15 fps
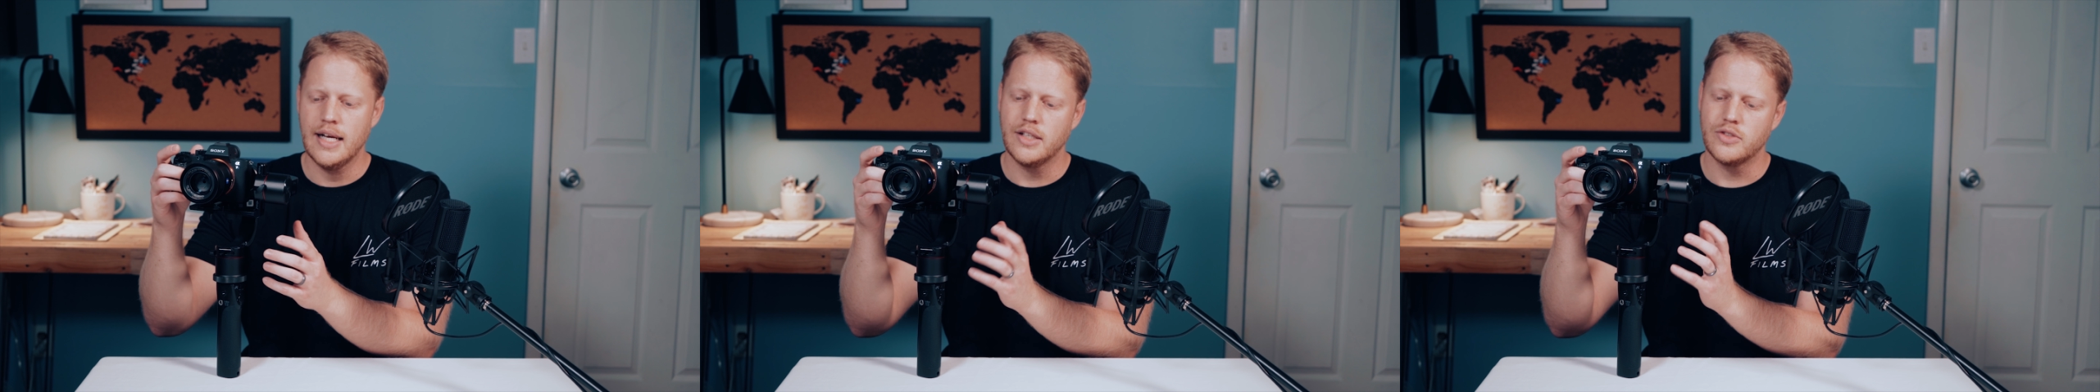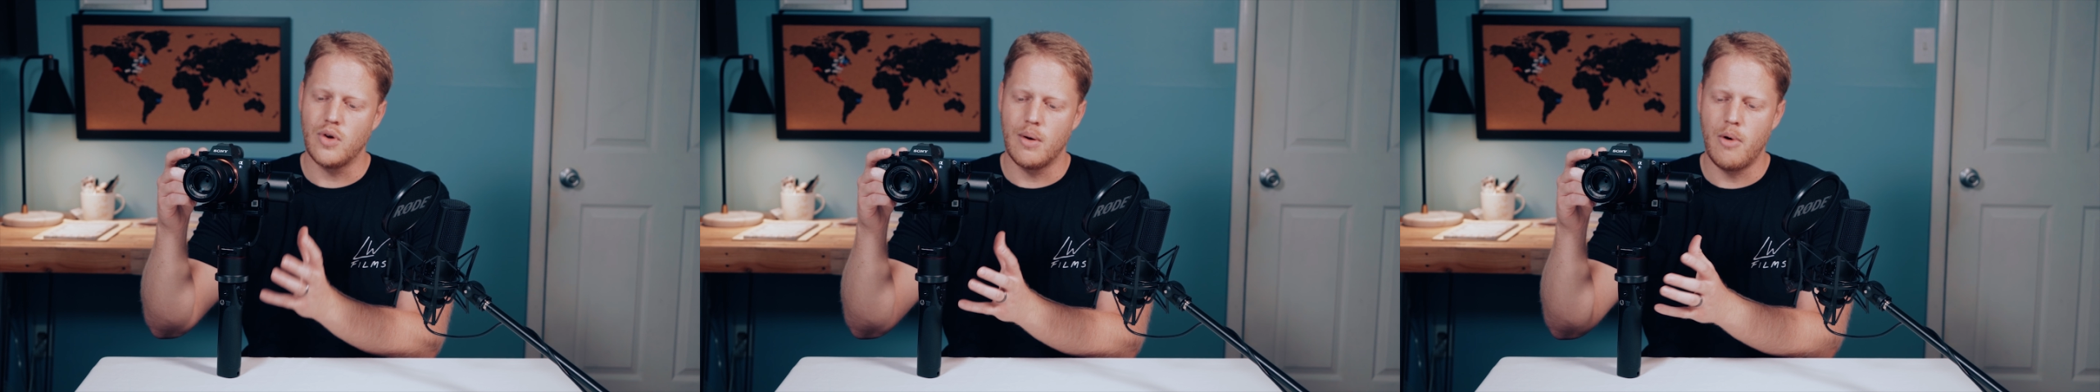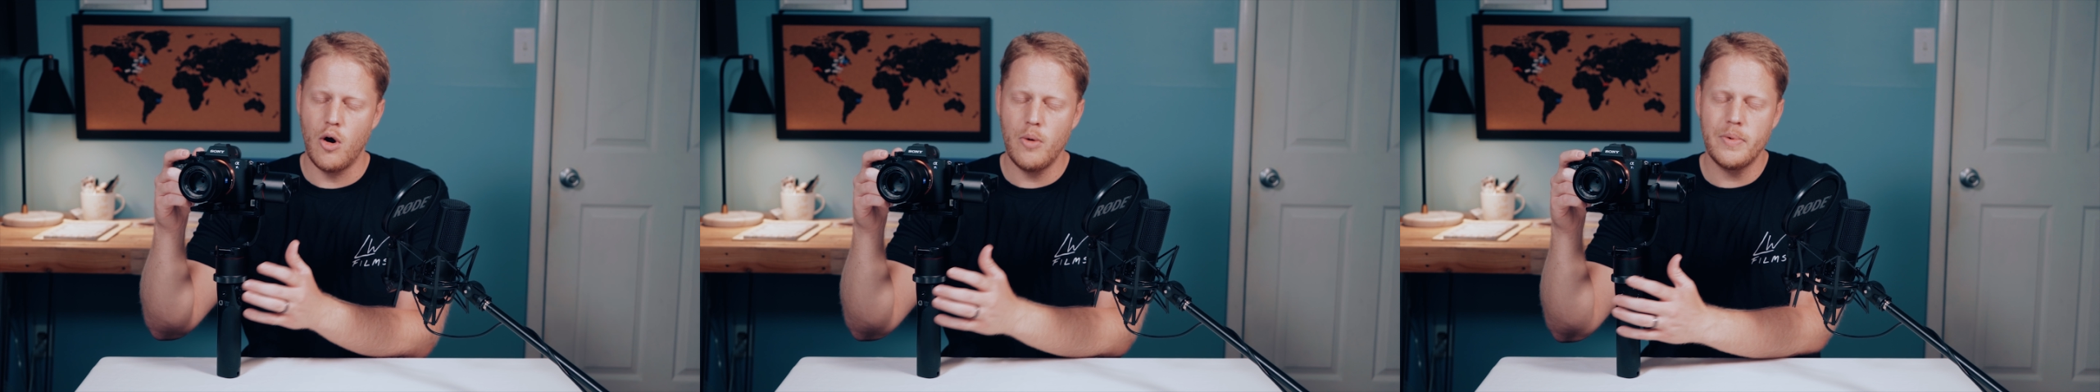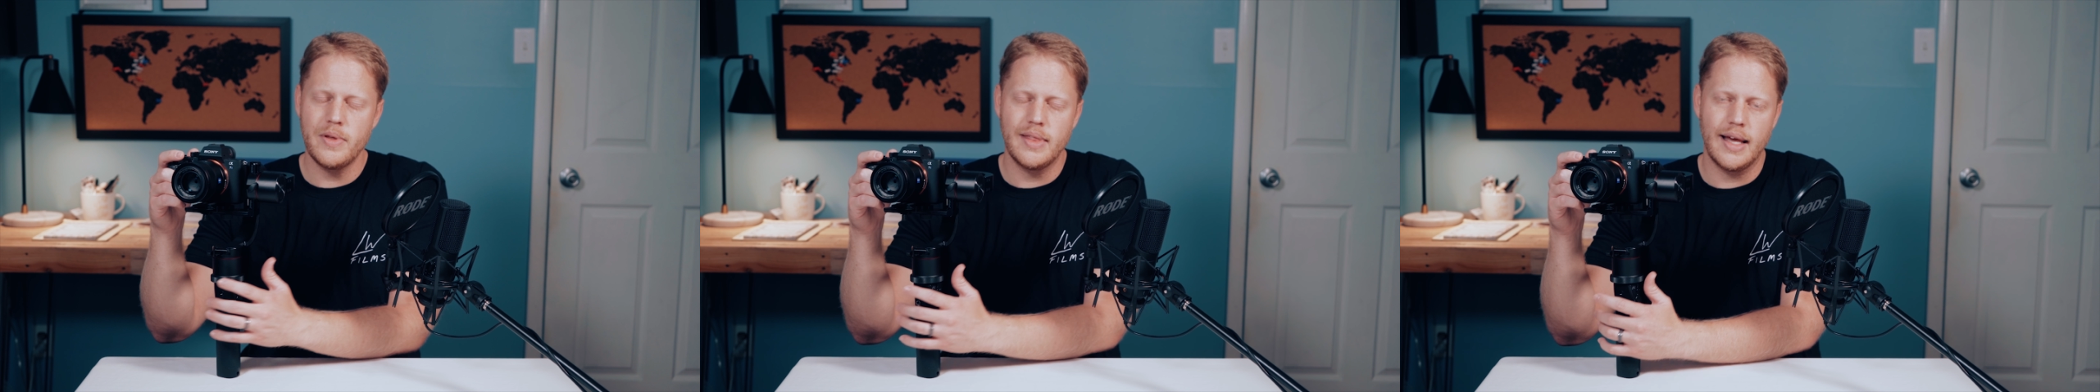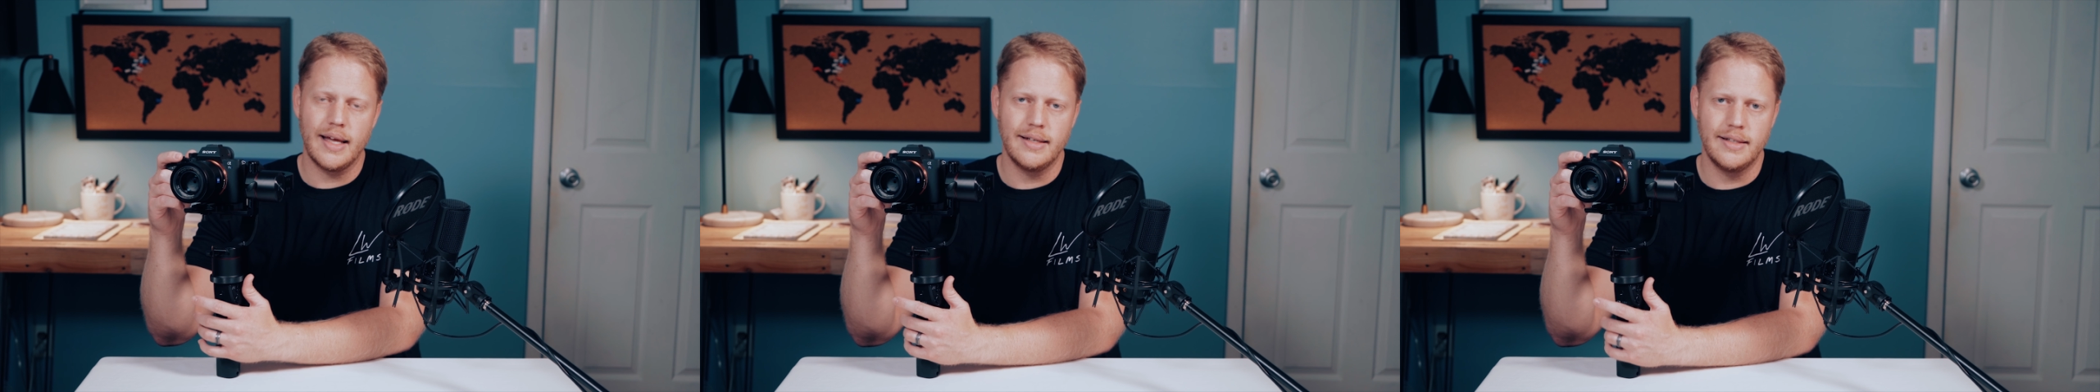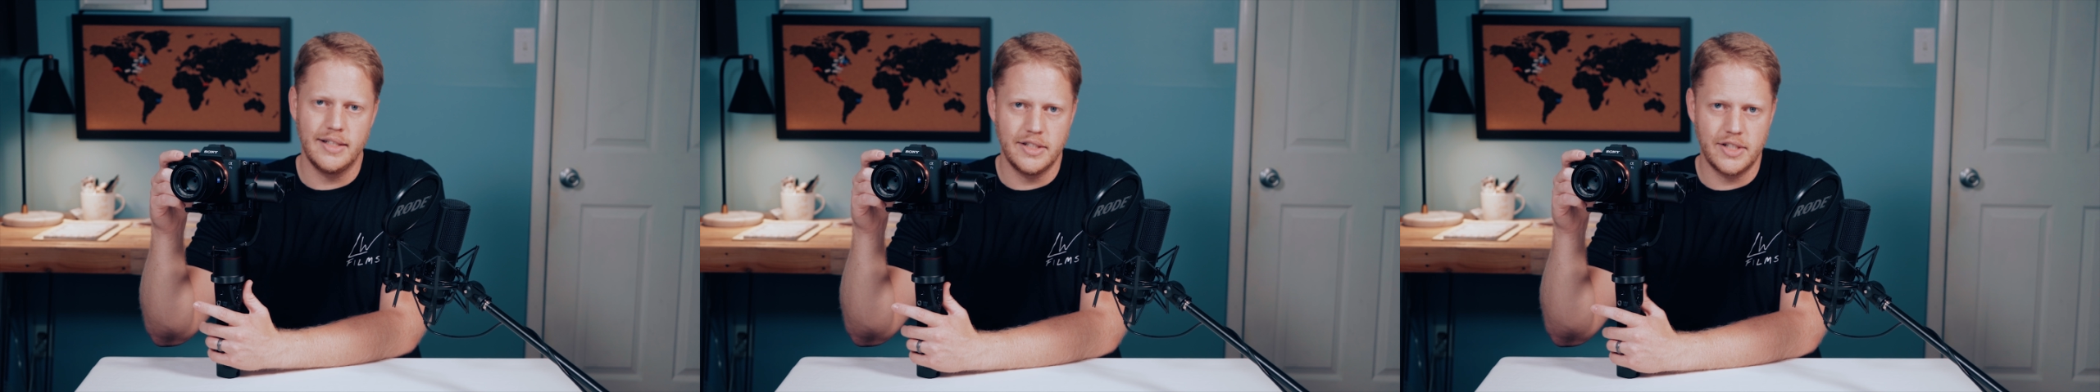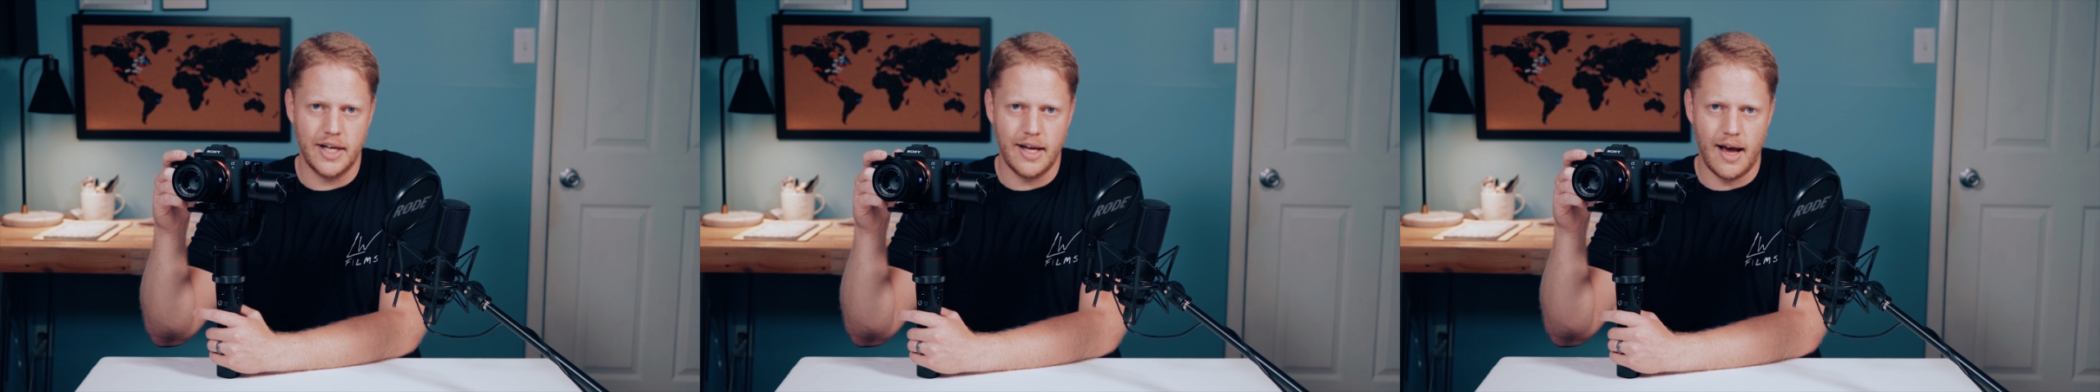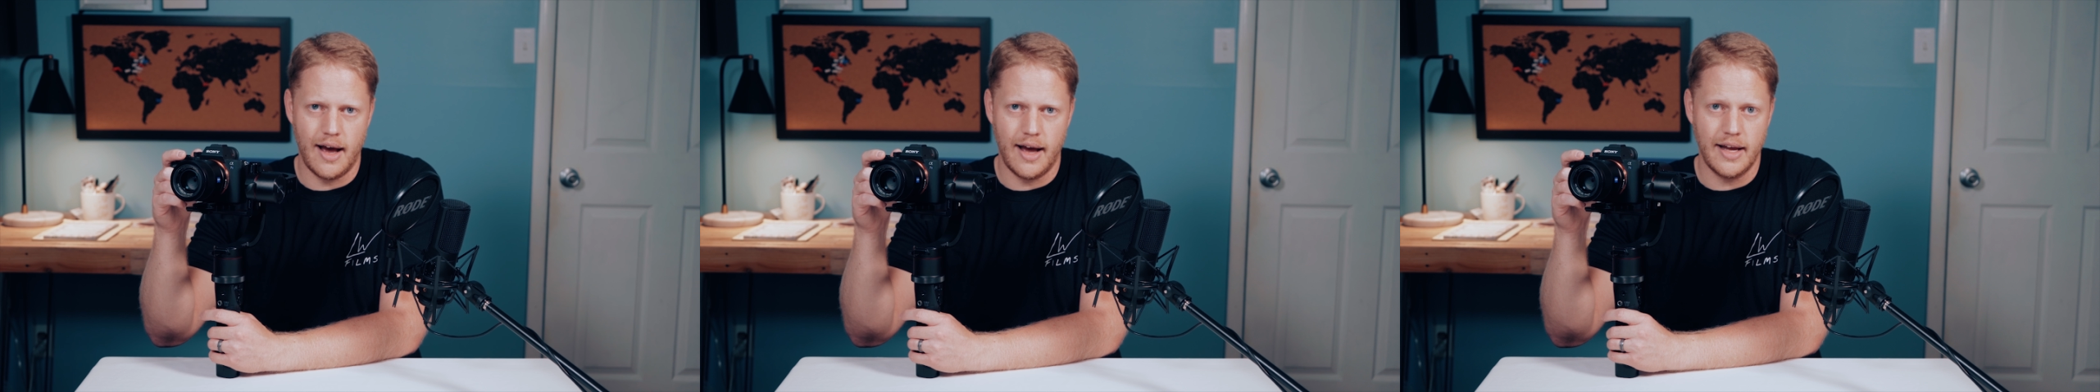So I'm hoping that
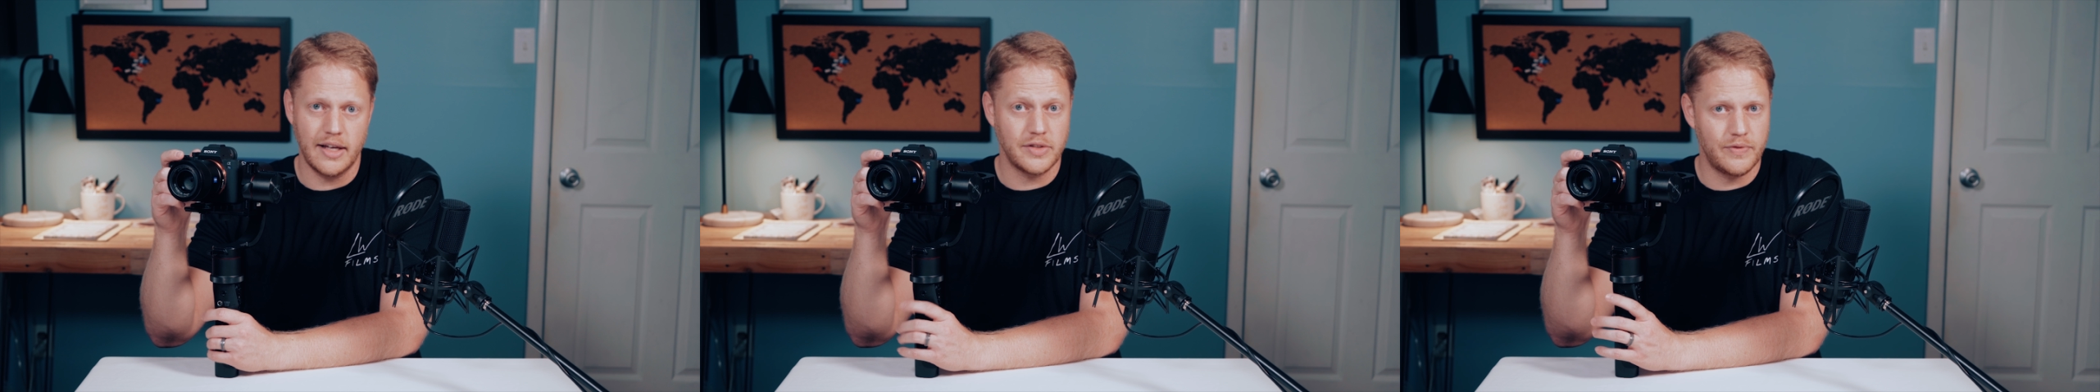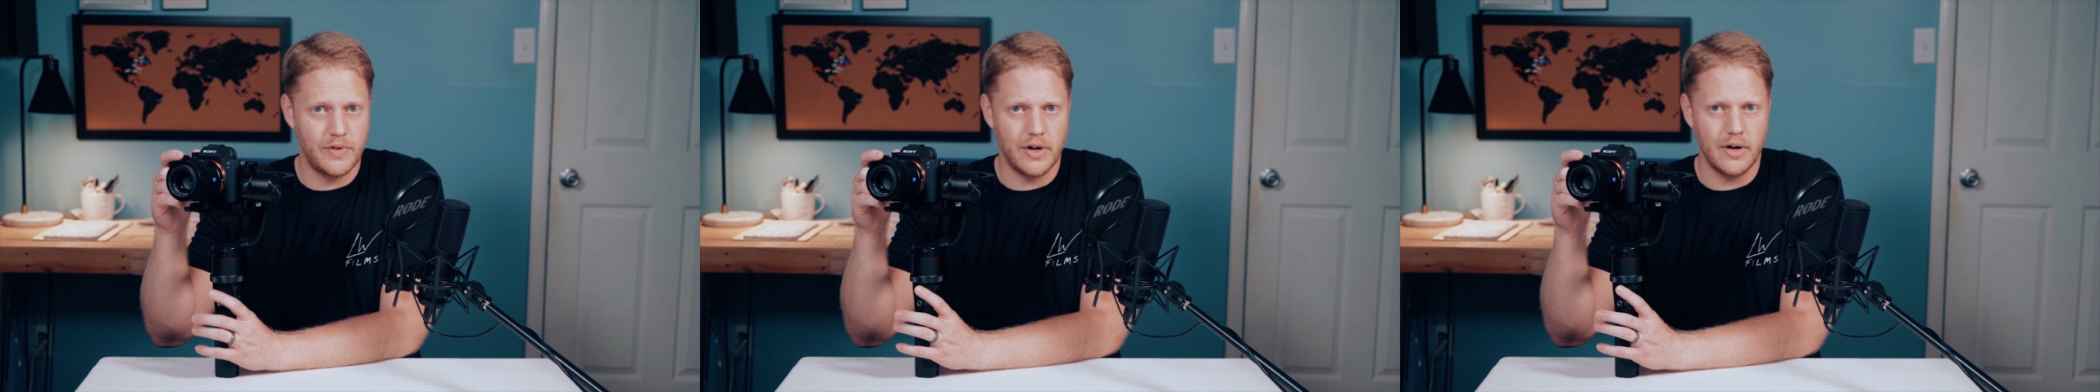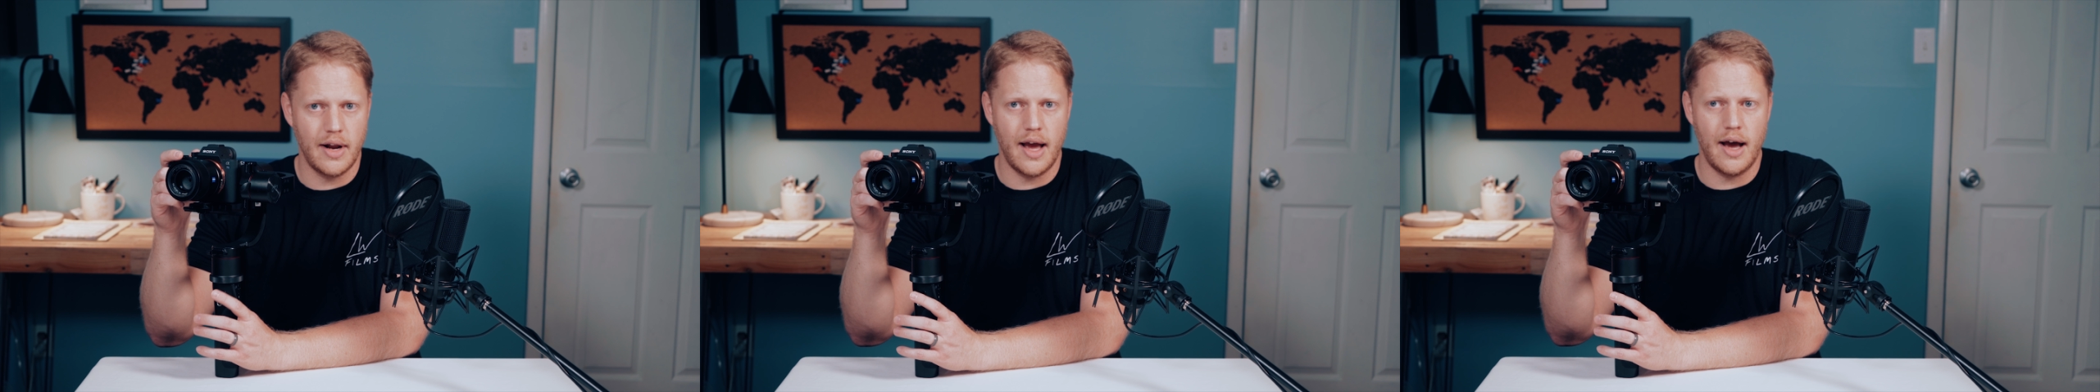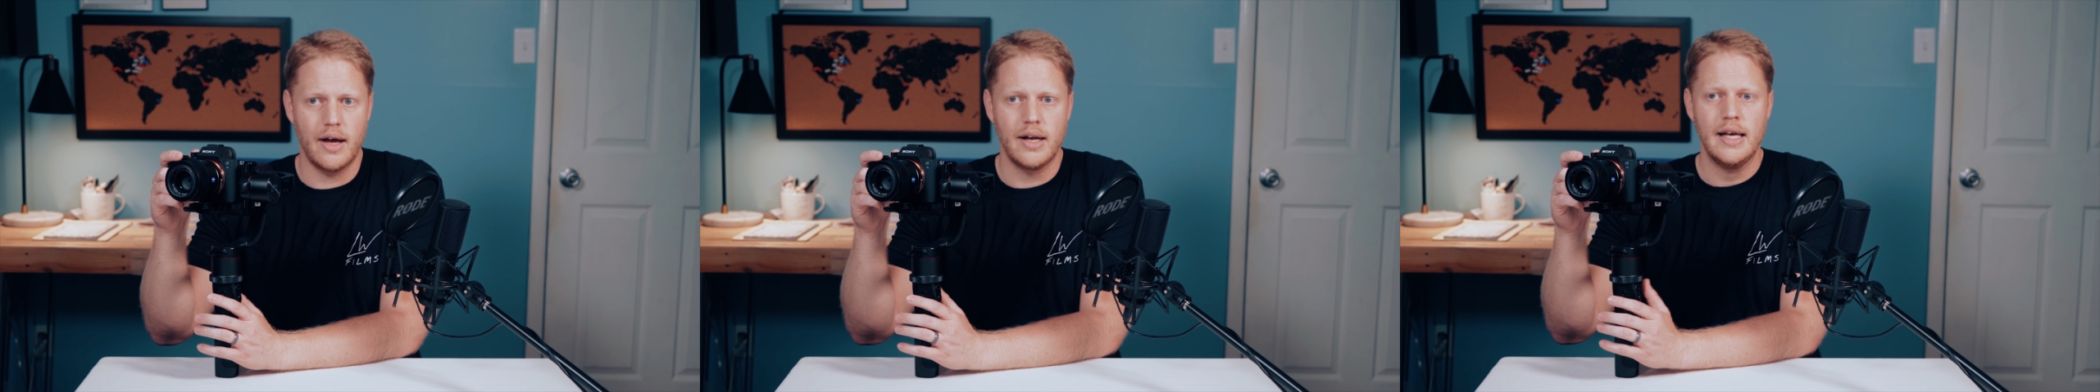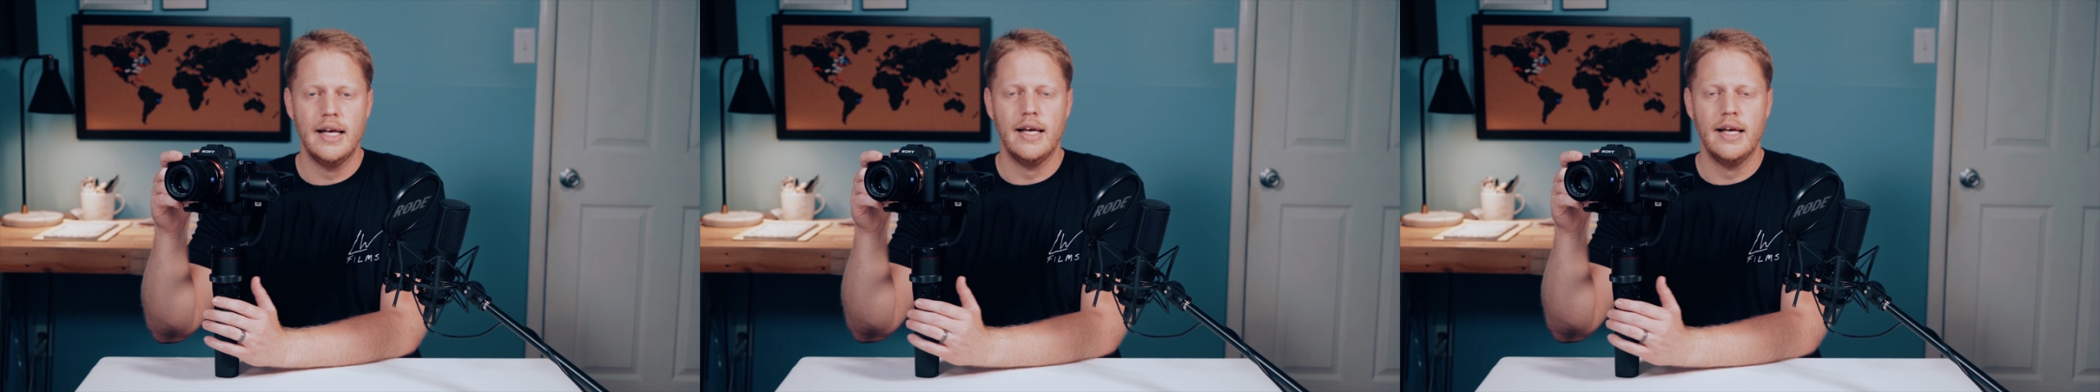DJI has figured out